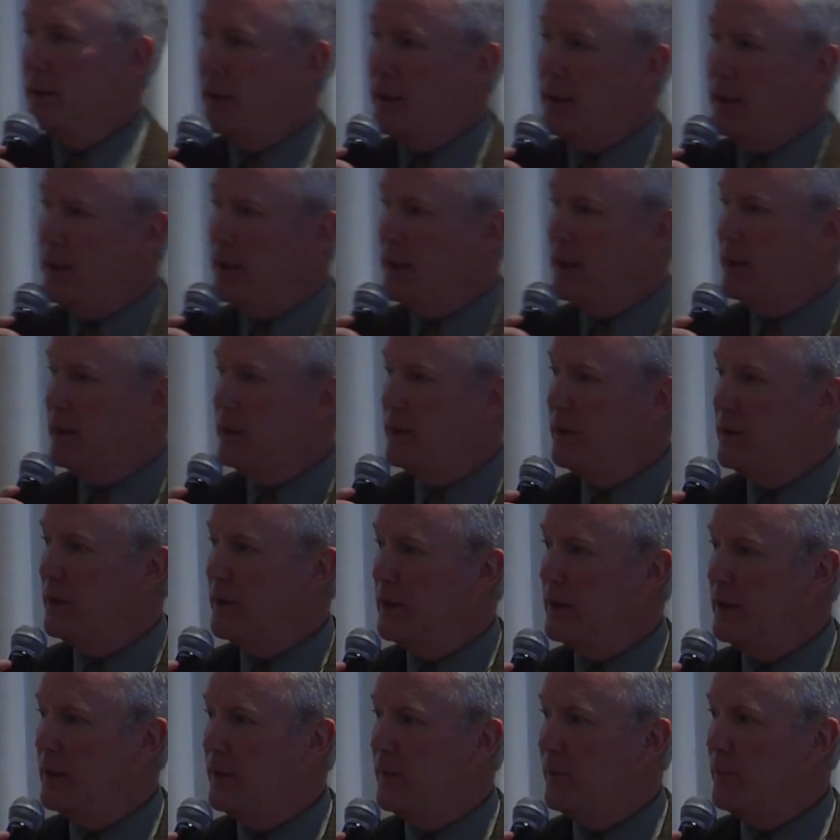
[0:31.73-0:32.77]
And
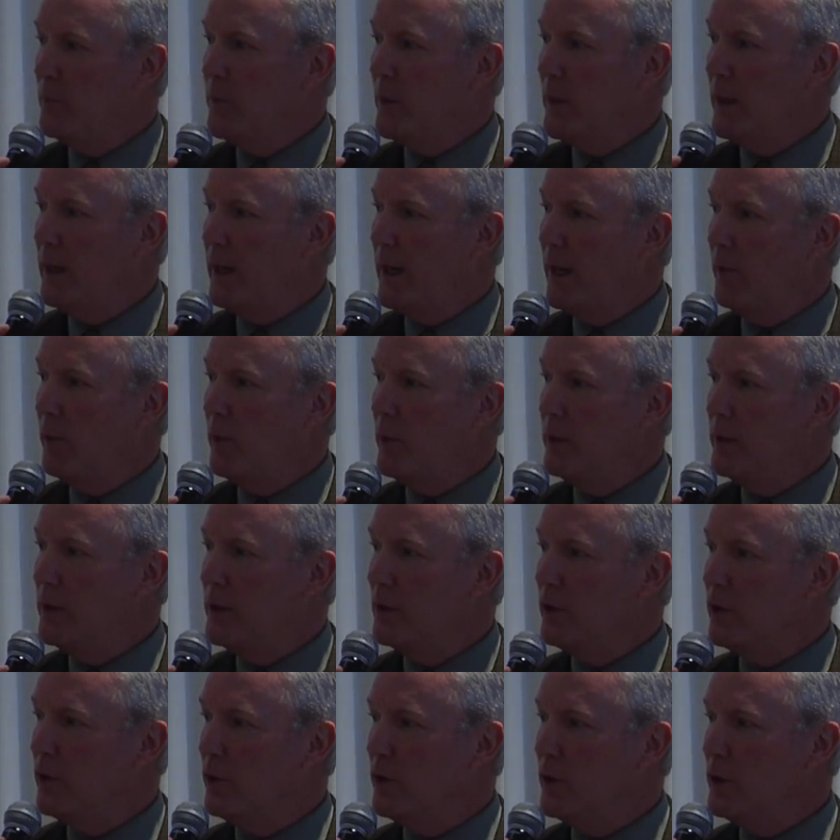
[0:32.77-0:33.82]
I would
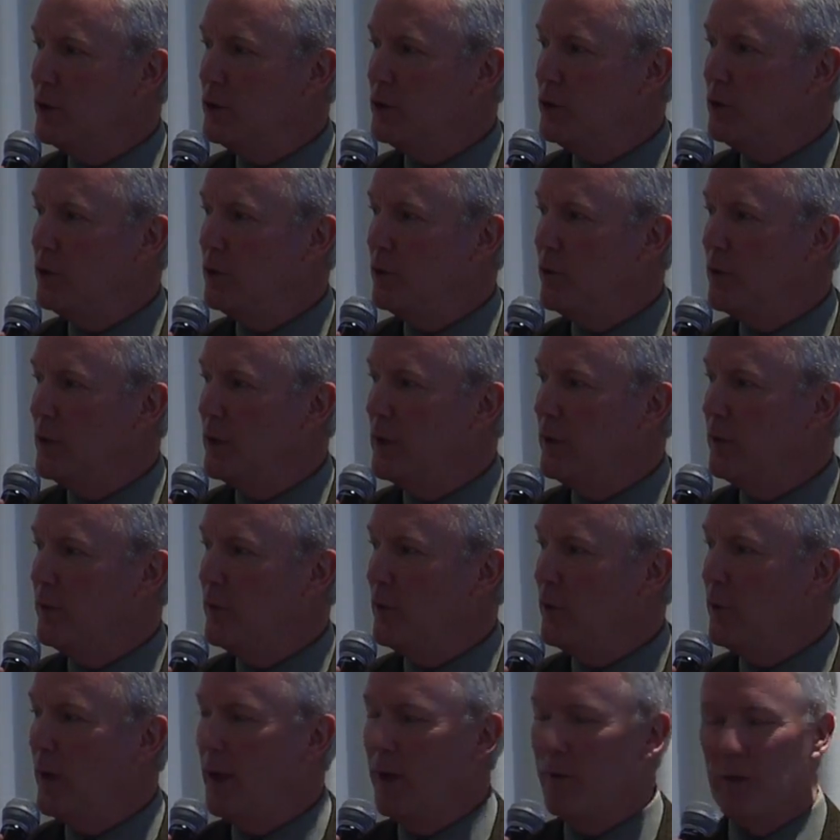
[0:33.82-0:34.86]
encourage you that if
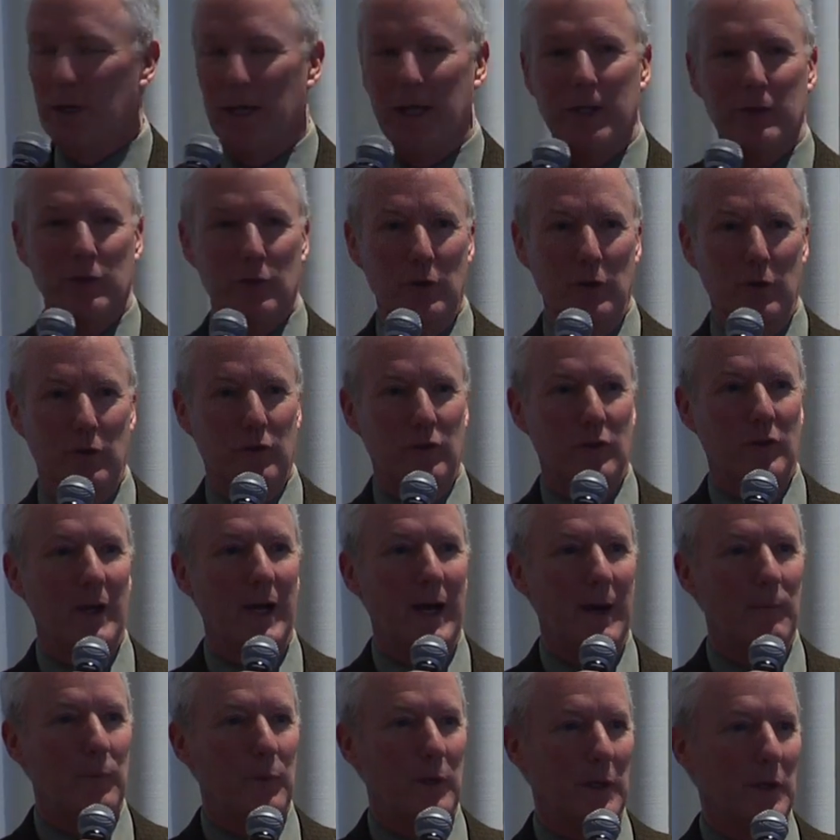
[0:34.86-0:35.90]
you haven't actually
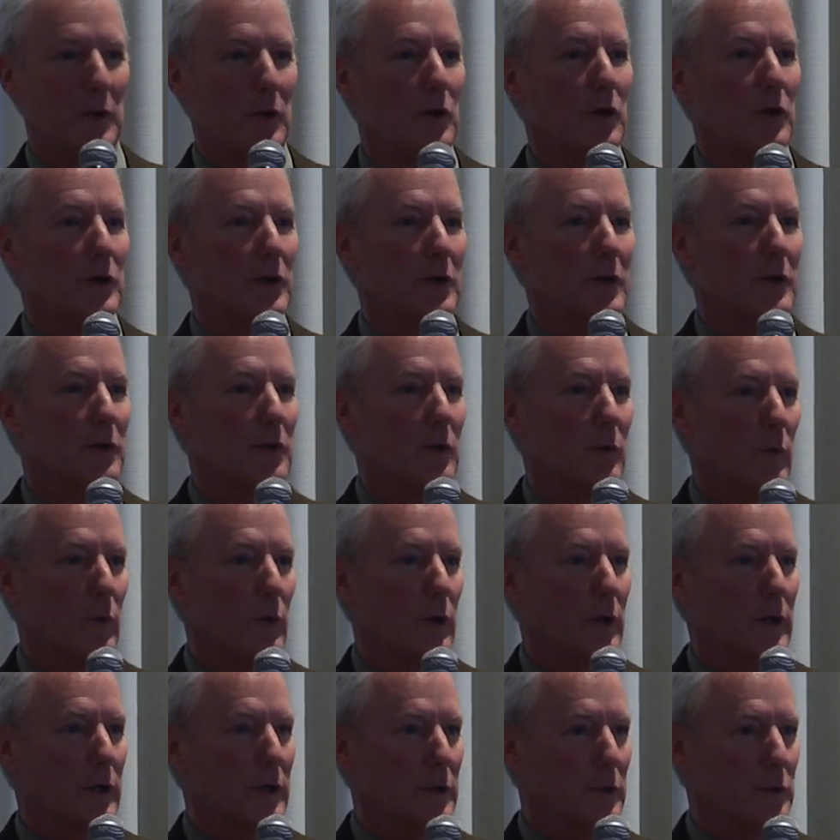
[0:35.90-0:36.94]
stopped and looked at the
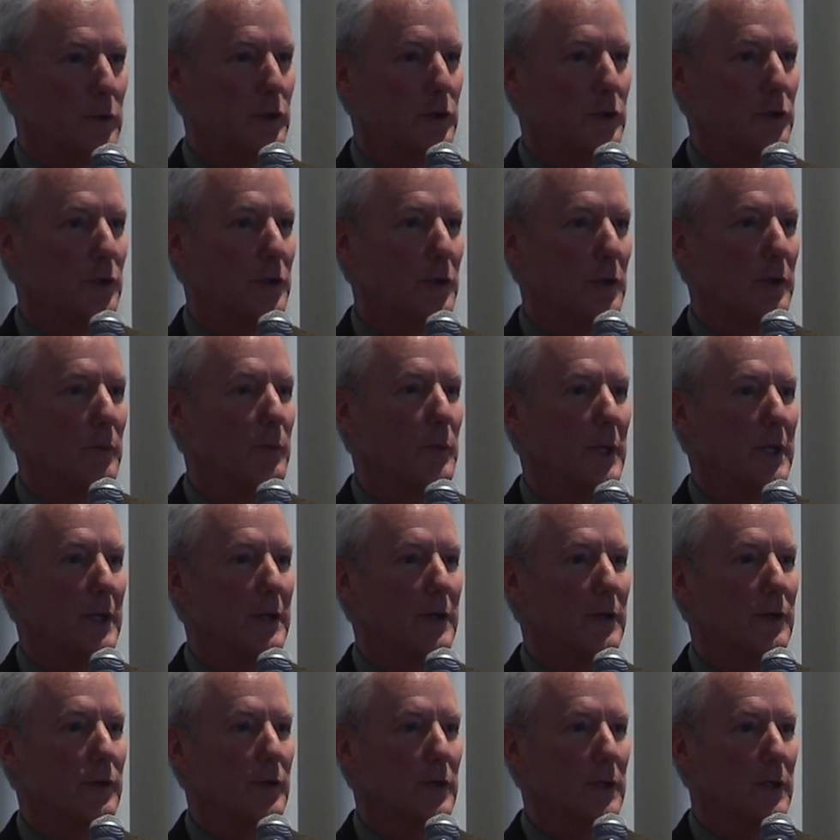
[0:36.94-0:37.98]
work, you should,
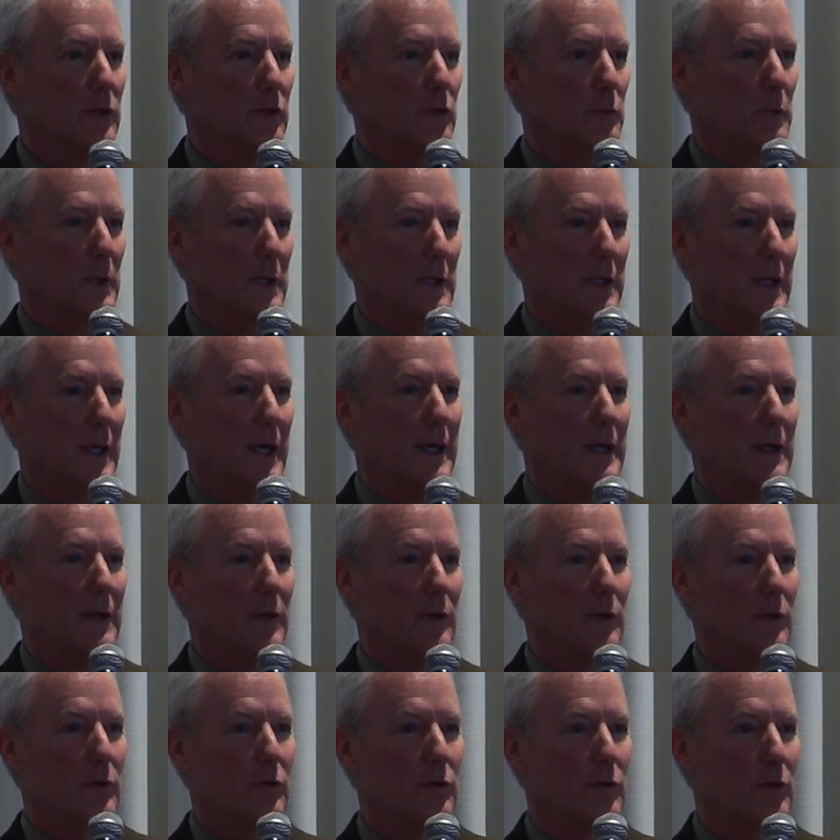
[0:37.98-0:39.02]
because it is
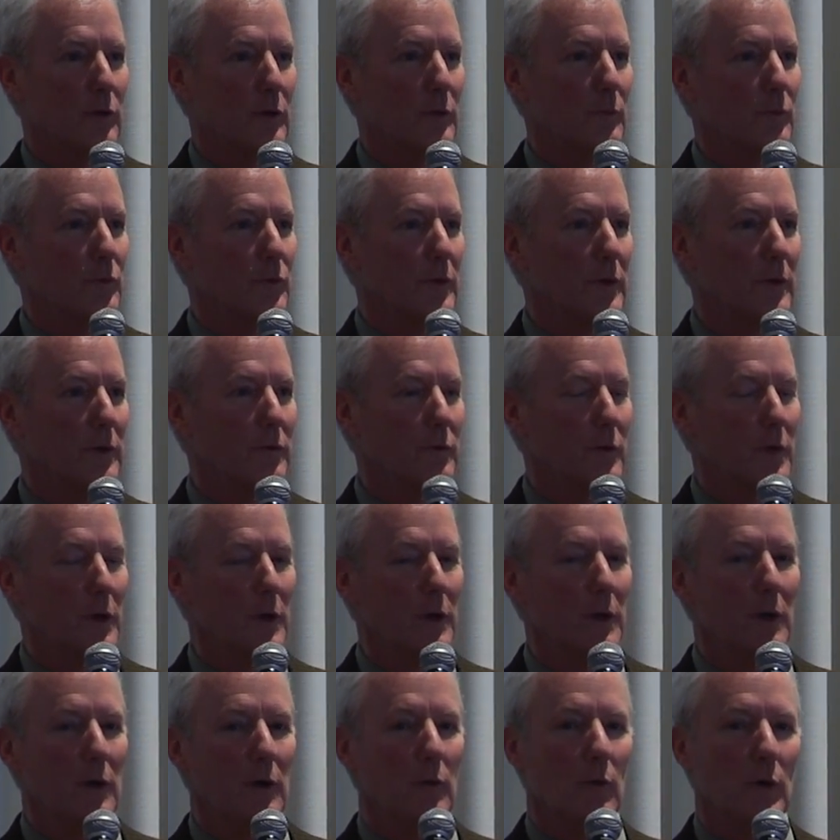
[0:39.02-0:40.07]
spectacular in terms of
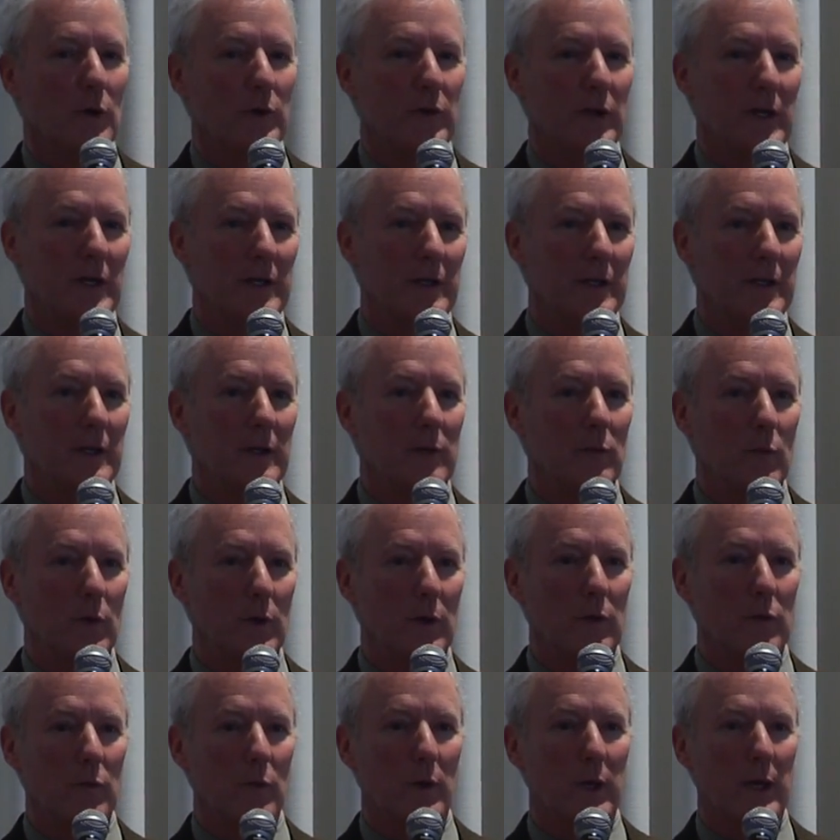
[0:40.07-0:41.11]
what they did
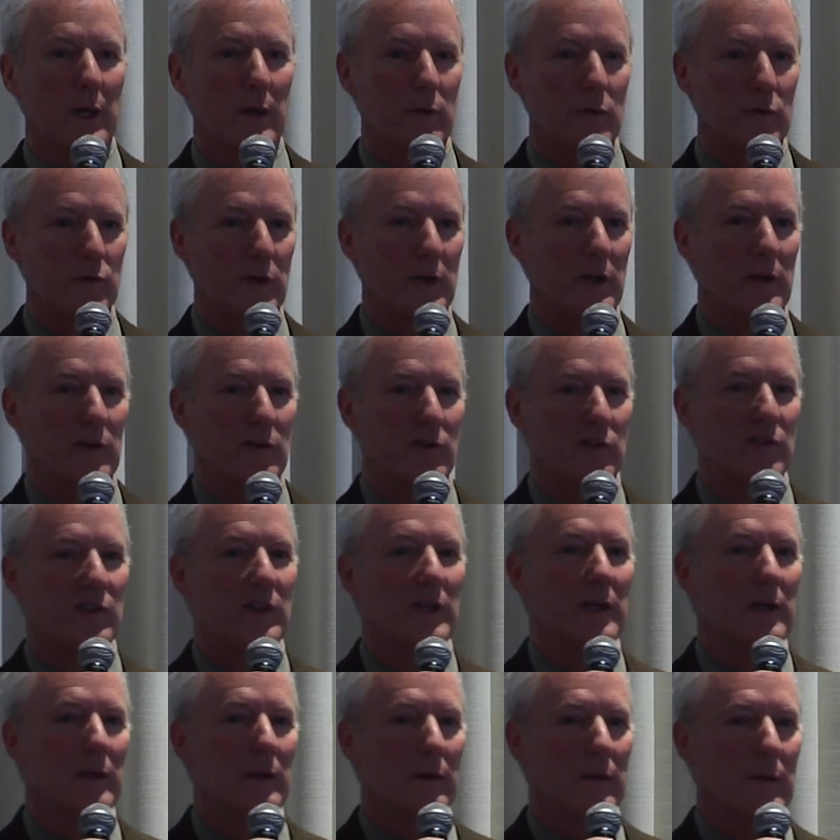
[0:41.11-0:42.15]
with what I would say the
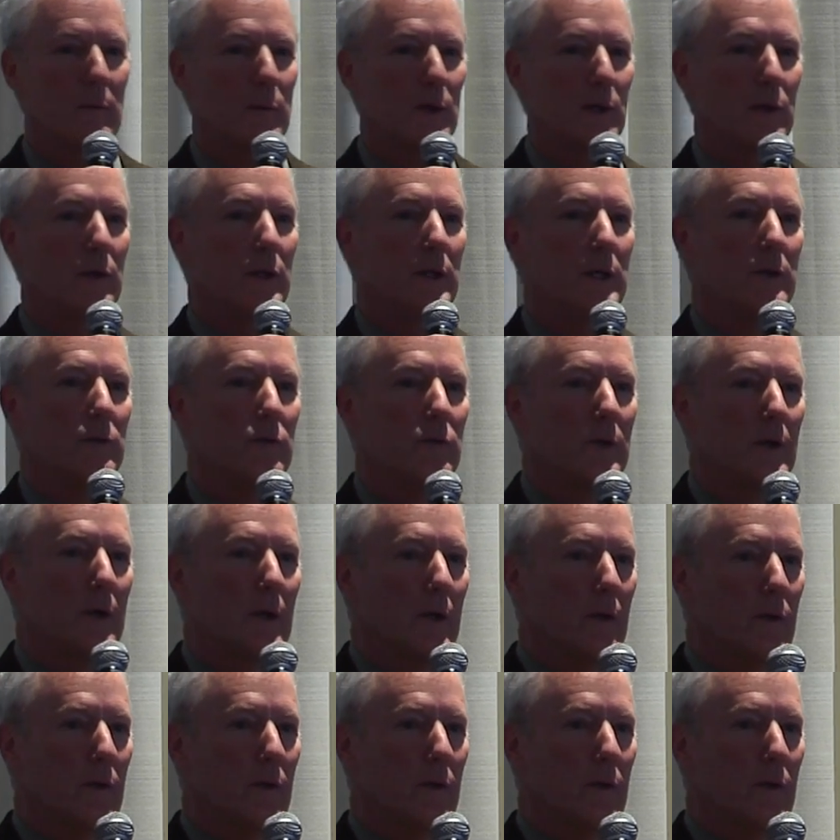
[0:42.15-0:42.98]
skin of the buildings,